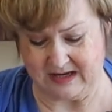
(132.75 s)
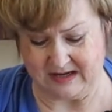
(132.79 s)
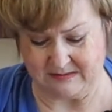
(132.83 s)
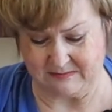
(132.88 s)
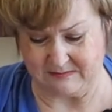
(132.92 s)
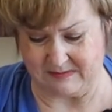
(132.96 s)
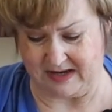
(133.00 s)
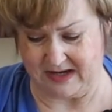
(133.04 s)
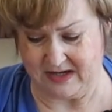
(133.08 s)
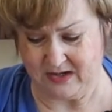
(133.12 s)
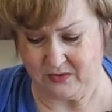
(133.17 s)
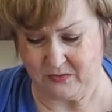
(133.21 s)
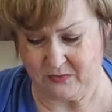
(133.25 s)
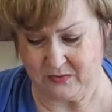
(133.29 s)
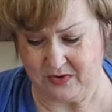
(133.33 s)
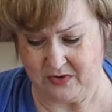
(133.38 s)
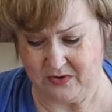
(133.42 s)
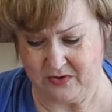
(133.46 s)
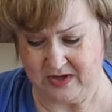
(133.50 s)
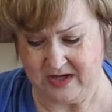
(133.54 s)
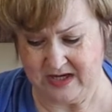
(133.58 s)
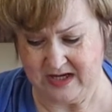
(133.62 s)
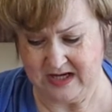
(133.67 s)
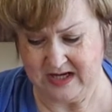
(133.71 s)

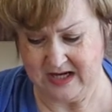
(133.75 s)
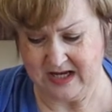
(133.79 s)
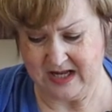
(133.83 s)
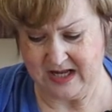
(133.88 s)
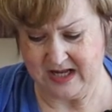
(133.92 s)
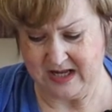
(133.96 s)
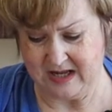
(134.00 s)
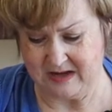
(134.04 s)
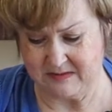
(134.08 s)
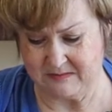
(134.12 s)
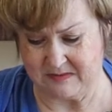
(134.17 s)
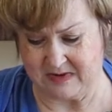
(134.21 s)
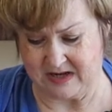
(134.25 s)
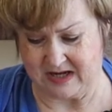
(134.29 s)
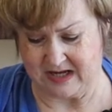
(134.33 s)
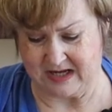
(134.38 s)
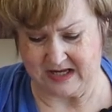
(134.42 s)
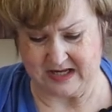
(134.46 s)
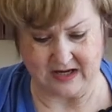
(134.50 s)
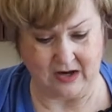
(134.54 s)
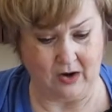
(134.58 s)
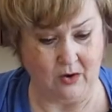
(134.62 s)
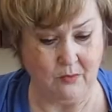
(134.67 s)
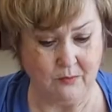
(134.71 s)
macaroni,
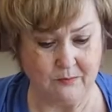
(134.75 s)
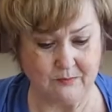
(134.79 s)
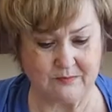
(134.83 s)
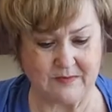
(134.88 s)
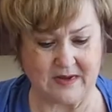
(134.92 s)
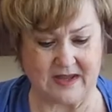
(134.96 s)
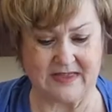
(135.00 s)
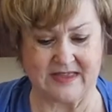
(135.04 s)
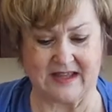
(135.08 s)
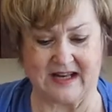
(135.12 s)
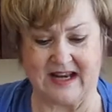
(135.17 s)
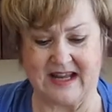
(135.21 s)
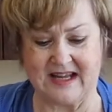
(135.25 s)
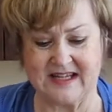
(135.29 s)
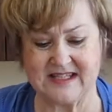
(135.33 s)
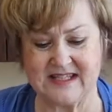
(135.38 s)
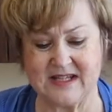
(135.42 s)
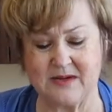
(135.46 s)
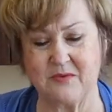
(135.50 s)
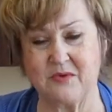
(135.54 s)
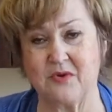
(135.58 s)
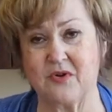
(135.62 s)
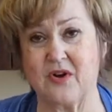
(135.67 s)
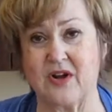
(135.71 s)
and the last
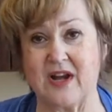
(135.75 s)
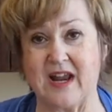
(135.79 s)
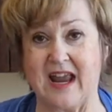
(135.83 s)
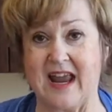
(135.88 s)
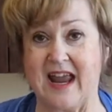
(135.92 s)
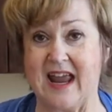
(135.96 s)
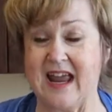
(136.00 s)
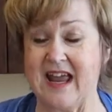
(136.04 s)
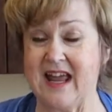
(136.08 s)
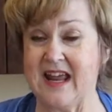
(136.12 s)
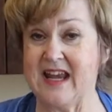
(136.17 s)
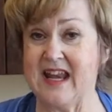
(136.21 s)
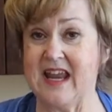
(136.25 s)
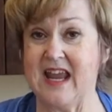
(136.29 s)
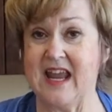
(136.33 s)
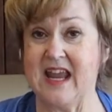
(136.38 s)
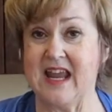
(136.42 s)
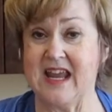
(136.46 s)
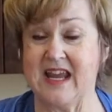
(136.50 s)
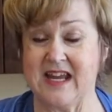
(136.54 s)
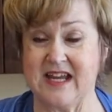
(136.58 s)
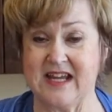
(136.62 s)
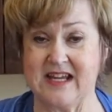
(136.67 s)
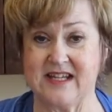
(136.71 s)
thing I'm going to add
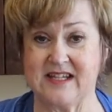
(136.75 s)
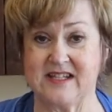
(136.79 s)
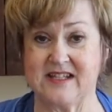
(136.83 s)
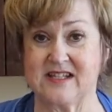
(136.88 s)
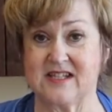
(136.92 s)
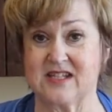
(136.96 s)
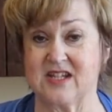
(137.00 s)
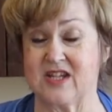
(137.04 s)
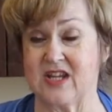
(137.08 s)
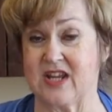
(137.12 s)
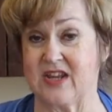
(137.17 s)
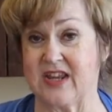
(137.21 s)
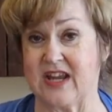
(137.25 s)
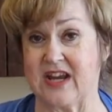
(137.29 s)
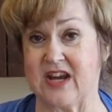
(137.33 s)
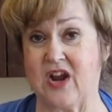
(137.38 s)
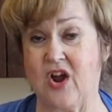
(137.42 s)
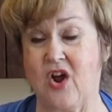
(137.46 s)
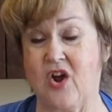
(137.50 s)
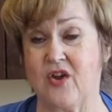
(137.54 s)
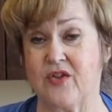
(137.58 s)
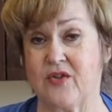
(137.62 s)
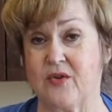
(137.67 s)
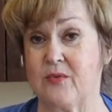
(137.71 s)
is the
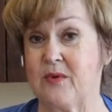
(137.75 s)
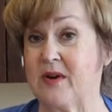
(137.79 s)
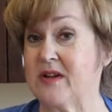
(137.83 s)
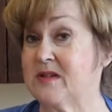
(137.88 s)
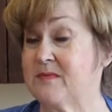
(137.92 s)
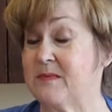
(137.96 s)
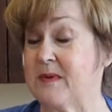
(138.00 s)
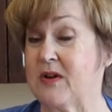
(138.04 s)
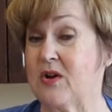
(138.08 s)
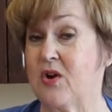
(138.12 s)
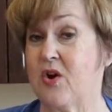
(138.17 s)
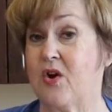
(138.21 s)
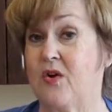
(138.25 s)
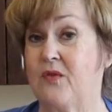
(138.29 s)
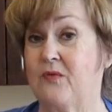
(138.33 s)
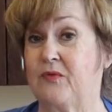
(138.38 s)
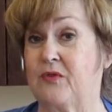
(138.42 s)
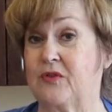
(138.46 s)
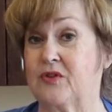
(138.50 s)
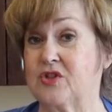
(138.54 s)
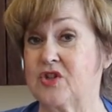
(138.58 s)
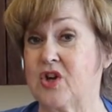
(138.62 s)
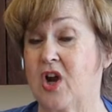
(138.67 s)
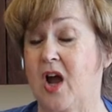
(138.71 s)
recipe called
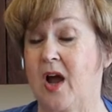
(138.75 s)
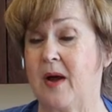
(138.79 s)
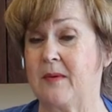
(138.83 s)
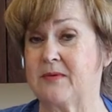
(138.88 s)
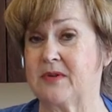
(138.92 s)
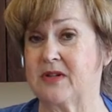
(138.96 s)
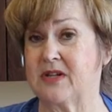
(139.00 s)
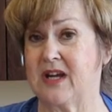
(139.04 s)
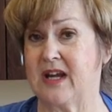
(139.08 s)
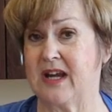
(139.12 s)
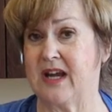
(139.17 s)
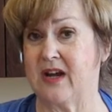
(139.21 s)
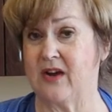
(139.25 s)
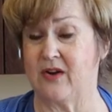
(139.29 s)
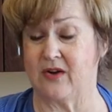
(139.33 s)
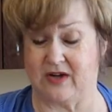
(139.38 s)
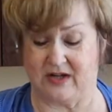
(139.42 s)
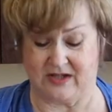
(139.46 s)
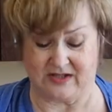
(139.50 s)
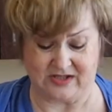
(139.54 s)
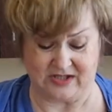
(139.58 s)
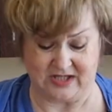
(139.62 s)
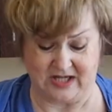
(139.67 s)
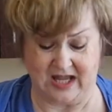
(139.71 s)
for chopped
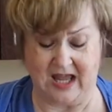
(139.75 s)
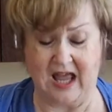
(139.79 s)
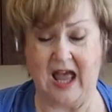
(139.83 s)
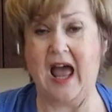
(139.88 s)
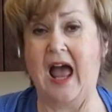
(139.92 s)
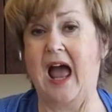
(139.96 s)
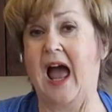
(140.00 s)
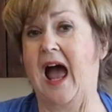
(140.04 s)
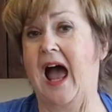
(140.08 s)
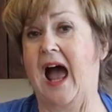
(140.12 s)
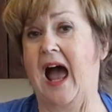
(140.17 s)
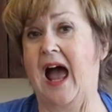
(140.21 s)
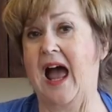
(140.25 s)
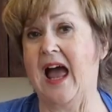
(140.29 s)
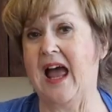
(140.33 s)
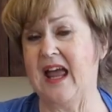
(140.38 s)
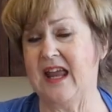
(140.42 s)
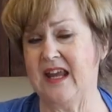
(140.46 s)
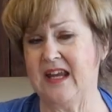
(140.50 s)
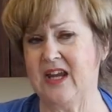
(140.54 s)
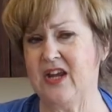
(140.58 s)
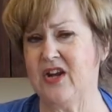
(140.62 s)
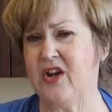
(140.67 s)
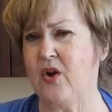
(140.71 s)
carrots.
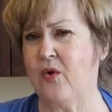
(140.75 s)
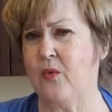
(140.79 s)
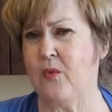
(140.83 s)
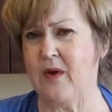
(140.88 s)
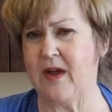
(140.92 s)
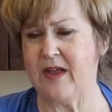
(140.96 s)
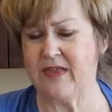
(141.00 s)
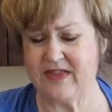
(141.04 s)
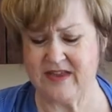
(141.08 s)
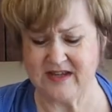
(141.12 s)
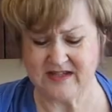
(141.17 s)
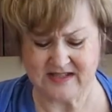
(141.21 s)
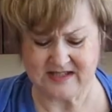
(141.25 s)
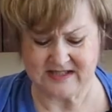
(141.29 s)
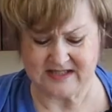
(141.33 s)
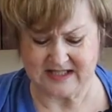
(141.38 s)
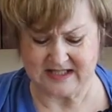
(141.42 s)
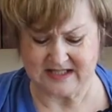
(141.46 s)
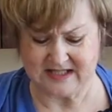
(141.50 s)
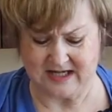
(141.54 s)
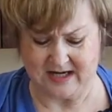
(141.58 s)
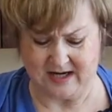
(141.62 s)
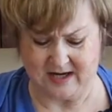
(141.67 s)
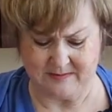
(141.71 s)
You know what? This is
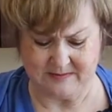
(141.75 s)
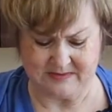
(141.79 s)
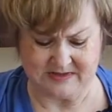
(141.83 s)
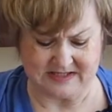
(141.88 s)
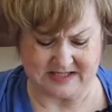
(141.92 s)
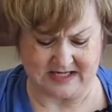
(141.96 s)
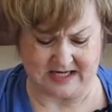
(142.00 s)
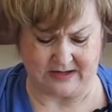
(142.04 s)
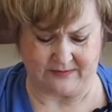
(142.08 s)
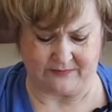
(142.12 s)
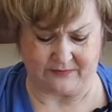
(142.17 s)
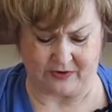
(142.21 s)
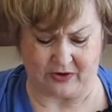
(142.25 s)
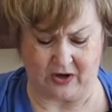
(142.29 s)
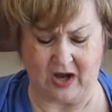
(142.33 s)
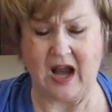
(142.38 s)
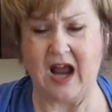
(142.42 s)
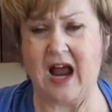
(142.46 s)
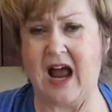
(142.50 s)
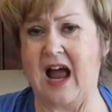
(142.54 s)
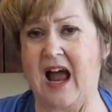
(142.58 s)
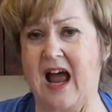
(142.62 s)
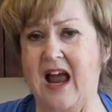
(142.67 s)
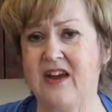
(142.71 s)
a time saver.
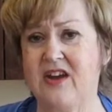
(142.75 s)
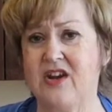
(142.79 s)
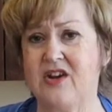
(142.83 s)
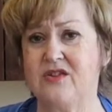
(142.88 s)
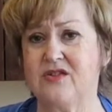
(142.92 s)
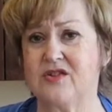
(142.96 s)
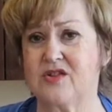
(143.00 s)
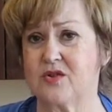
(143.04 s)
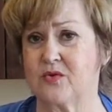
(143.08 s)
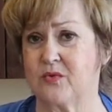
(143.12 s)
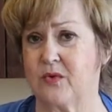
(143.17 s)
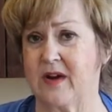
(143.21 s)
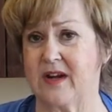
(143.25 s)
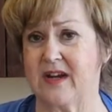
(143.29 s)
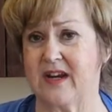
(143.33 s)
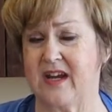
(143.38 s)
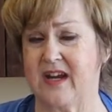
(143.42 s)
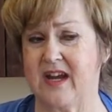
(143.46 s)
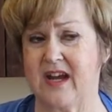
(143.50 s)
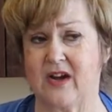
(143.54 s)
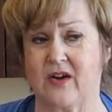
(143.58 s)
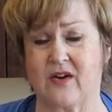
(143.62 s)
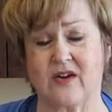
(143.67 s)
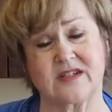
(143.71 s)
I use shredded
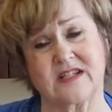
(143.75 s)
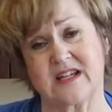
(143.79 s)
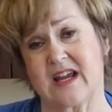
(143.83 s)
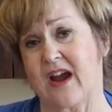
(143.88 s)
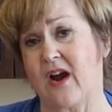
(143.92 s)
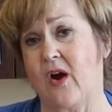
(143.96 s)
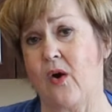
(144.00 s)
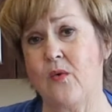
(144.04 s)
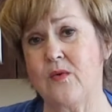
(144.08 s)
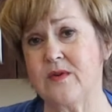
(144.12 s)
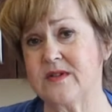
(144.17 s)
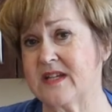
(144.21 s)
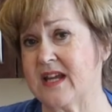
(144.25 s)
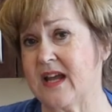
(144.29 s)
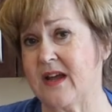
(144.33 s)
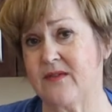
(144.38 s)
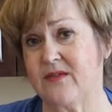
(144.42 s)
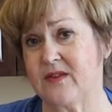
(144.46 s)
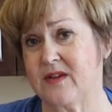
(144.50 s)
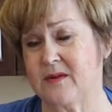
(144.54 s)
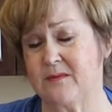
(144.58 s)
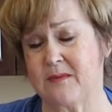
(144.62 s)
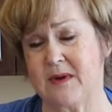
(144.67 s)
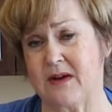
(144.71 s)
carrots. I always
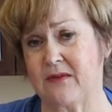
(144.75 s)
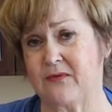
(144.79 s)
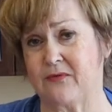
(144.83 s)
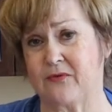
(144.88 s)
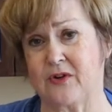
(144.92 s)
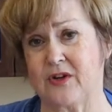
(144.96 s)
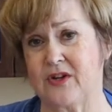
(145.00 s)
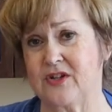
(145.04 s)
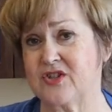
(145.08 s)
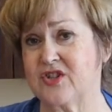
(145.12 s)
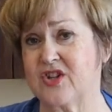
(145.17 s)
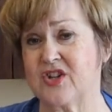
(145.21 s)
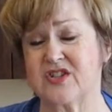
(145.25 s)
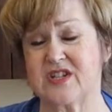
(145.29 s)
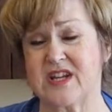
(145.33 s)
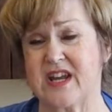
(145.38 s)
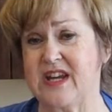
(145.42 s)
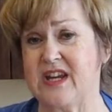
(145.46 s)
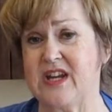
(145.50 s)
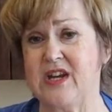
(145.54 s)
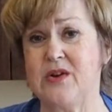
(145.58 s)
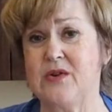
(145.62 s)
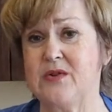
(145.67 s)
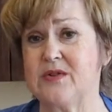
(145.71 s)
have it in my fridge because I
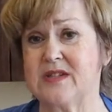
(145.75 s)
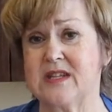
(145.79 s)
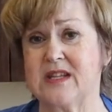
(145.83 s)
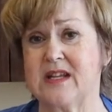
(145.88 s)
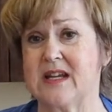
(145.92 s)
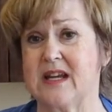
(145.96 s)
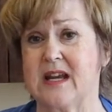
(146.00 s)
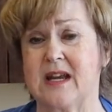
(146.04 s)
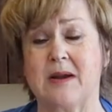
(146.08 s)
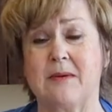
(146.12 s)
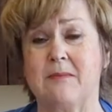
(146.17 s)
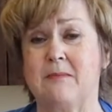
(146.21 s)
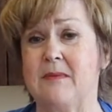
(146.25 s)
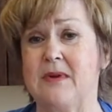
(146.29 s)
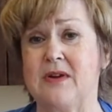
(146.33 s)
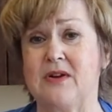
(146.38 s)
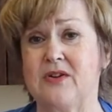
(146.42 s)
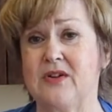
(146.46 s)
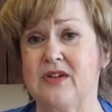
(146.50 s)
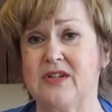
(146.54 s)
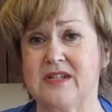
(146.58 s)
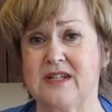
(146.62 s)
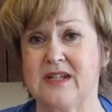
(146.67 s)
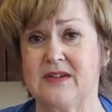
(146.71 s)
use it in a
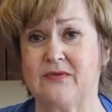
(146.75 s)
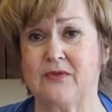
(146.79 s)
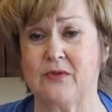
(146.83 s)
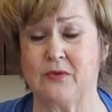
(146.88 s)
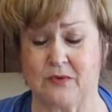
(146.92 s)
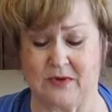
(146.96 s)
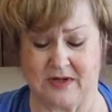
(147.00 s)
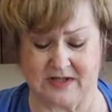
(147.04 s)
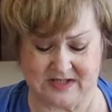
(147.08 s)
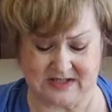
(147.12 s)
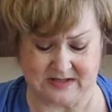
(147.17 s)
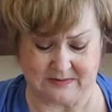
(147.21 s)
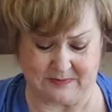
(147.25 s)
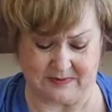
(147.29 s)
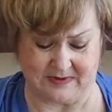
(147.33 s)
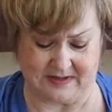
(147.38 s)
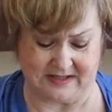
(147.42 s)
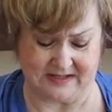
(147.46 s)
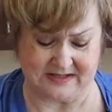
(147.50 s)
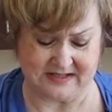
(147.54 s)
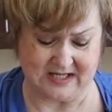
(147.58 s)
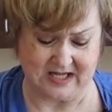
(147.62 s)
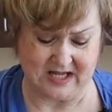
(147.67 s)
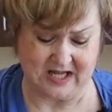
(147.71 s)
million different
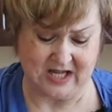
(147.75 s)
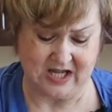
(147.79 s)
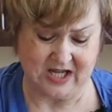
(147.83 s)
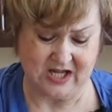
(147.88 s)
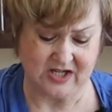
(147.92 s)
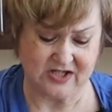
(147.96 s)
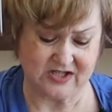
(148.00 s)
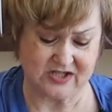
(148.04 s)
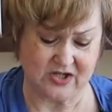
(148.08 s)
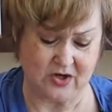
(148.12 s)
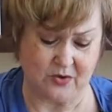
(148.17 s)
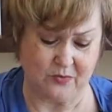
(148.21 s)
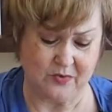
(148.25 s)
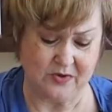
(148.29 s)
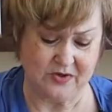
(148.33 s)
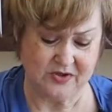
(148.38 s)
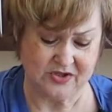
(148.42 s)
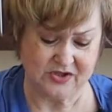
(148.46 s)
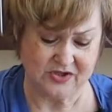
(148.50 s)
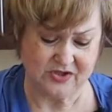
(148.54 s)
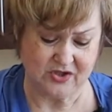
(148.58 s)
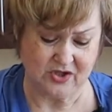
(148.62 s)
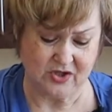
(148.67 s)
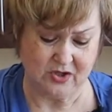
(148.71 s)
recipes. So we're
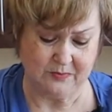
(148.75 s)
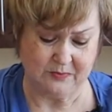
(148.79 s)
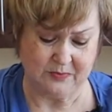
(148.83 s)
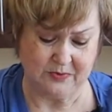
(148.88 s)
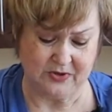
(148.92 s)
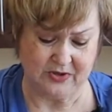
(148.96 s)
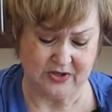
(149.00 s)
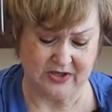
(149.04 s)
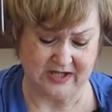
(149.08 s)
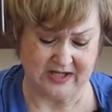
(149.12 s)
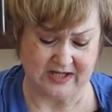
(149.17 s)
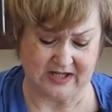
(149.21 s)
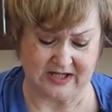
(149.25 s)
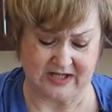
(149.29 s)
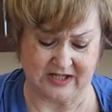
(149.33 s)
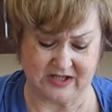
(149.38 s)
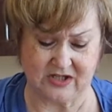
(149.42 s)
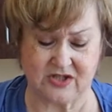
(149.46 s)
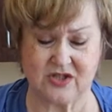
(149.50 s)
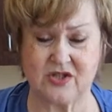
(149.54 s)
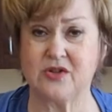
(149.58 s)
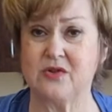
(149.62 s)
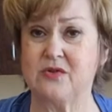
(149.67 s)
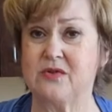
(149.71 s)
just going to put in
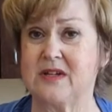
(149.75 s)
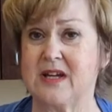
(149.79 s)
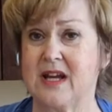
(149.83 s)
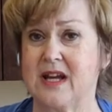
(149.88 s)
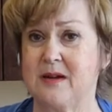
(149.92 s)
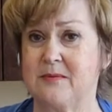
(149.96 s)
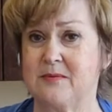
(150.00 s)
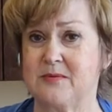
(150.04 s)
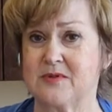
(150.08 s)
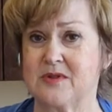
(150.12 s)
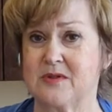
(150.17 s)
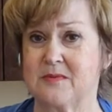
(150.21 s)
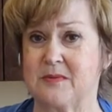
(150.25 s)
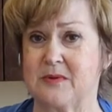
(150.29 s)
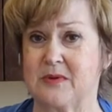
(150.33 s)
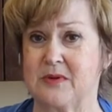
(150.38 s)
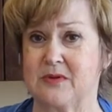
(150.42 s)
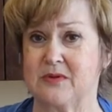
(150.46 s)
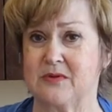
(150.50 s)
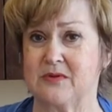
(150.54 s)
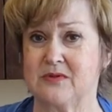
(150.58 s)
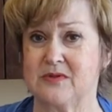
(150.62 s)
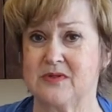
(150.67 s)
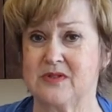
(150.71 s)
2
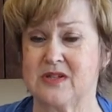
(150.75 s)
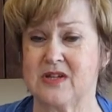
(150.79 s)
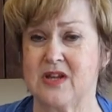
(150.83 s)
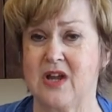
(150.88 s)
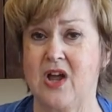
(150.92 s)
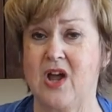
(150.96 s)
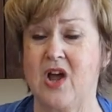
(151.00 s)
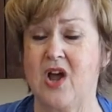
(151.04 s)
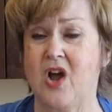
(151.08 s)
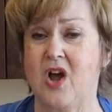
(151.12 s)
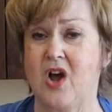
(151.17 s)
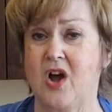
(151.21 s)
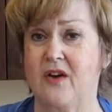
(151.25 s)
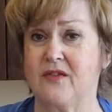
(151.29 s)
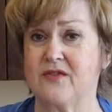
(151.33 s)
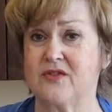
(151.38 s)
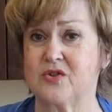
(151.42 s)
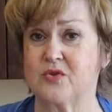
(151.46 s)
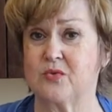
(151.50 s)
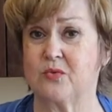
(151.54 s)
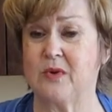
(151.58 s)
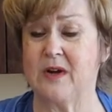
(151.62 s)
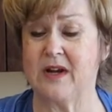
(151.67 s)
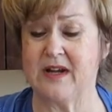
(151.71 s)
tablespoons of
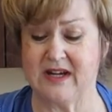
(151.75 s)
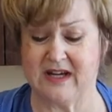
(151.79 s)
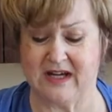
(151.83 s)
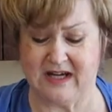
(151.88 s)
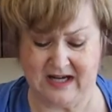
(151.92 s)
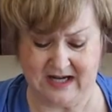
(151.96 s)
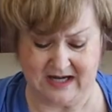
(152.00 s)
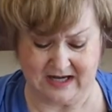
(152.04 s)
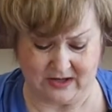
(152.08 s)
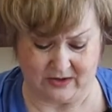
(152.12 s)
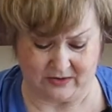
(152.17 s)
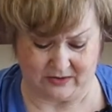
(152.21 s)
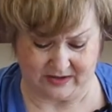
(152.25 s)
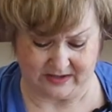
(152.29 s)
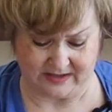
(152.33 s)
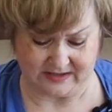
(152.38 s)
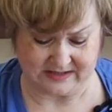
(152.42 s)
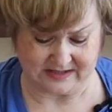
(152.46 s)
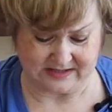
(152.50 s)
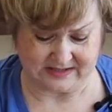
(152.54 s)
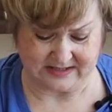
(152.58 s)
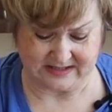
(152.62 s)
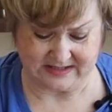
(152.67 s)
shredded carrots.